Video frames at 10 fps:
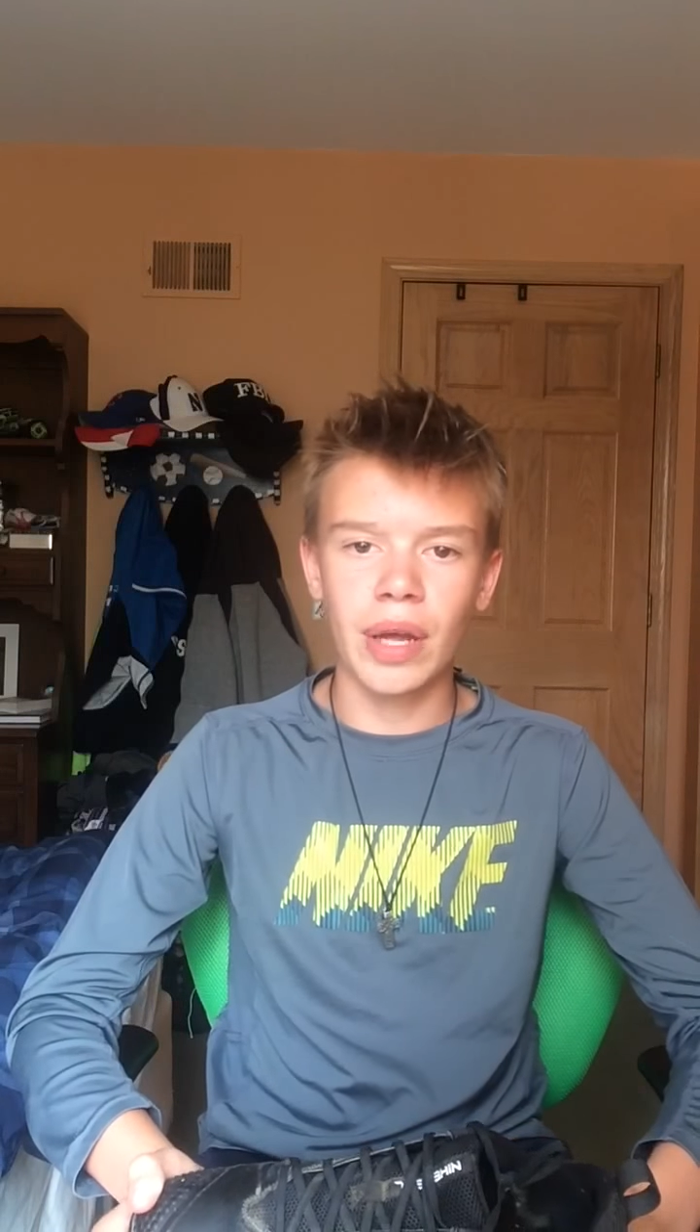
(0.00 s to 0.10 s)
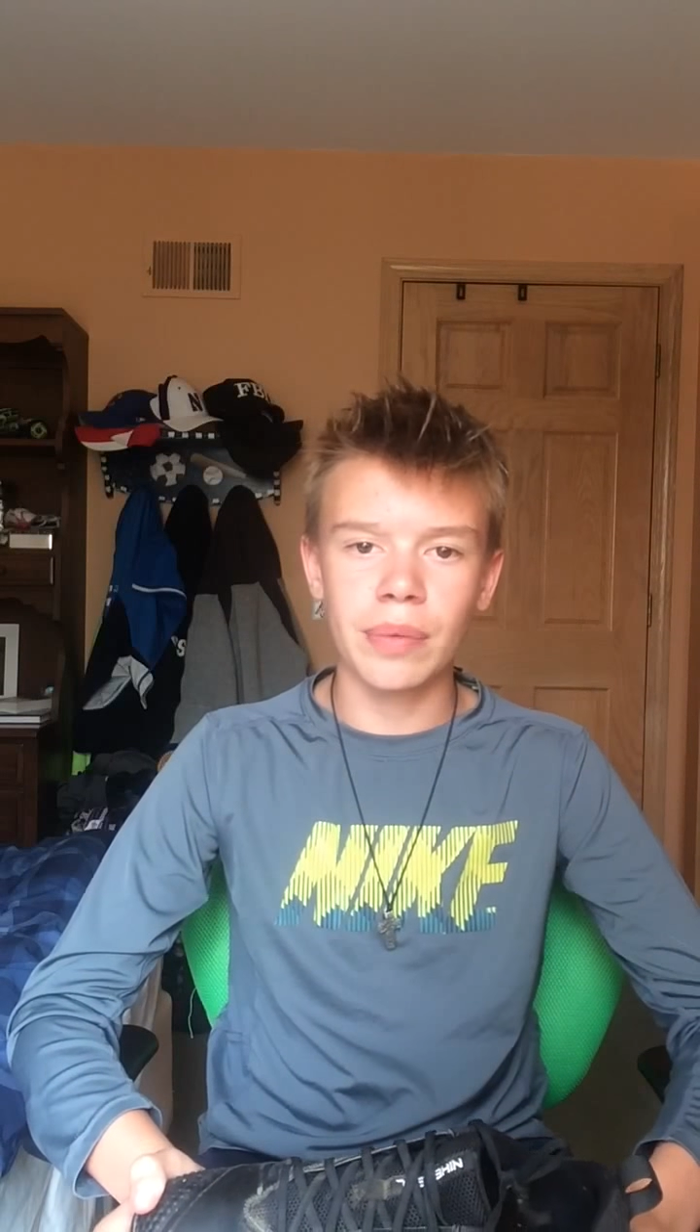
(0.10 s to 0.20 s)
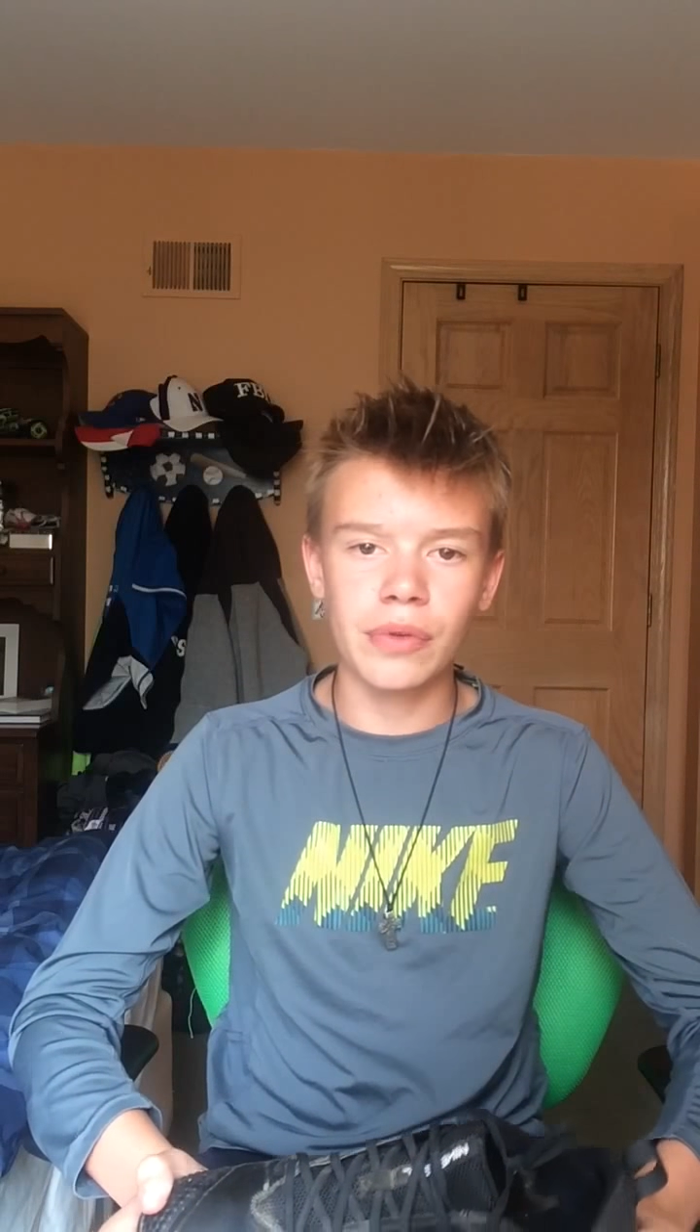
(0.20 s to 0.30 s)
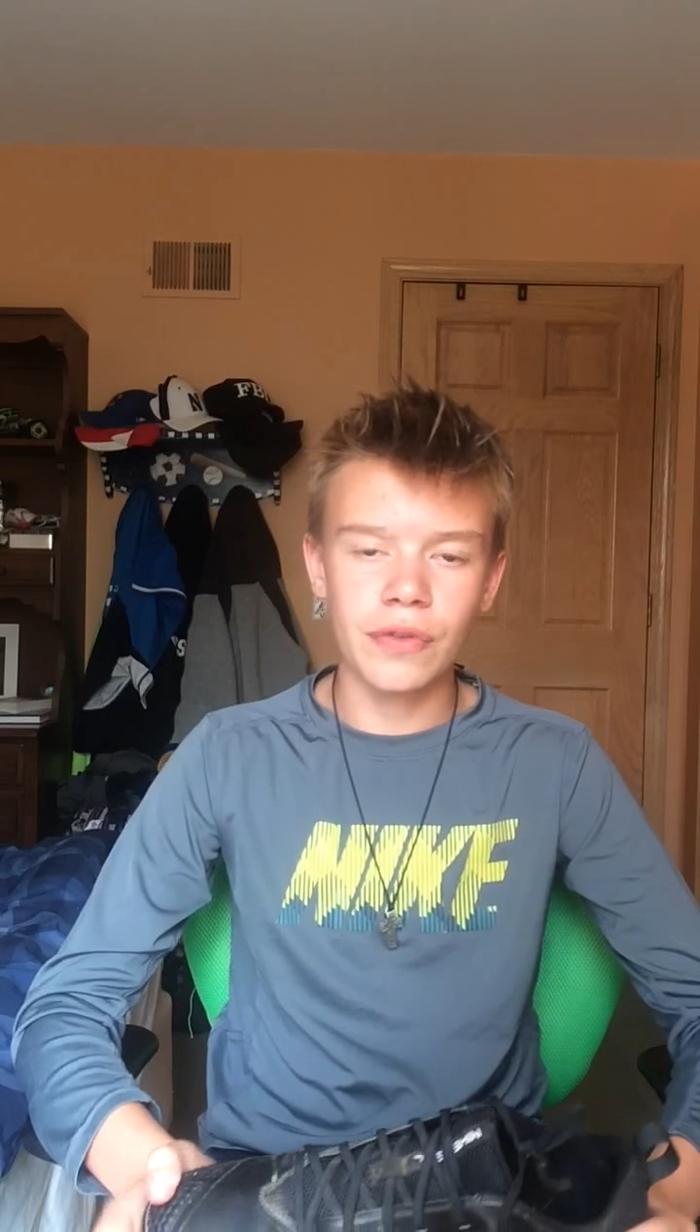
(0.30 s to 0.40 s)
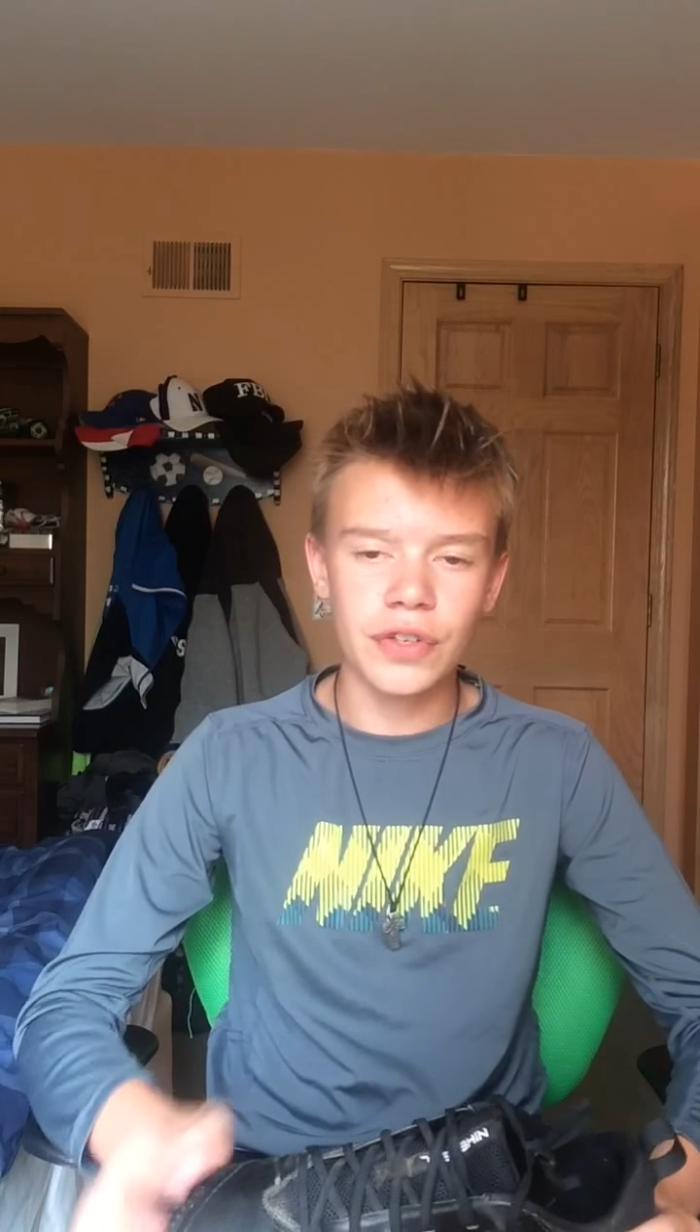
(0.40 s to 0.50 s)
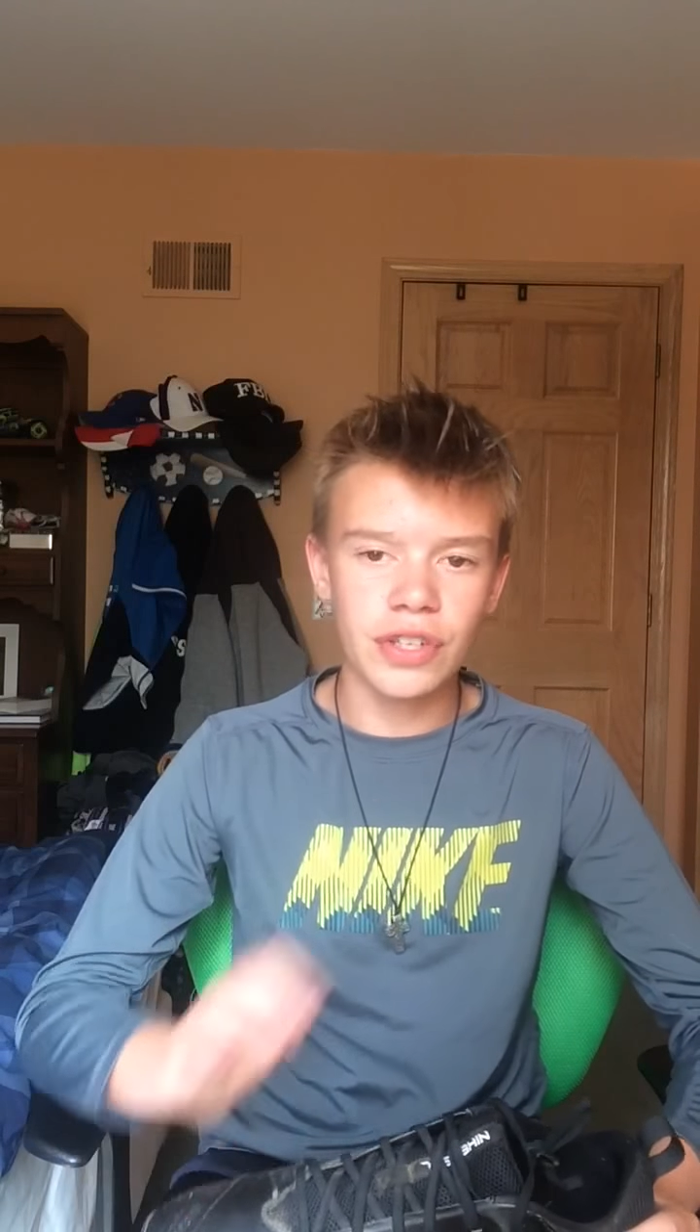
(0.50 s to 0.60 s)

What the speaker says: popular for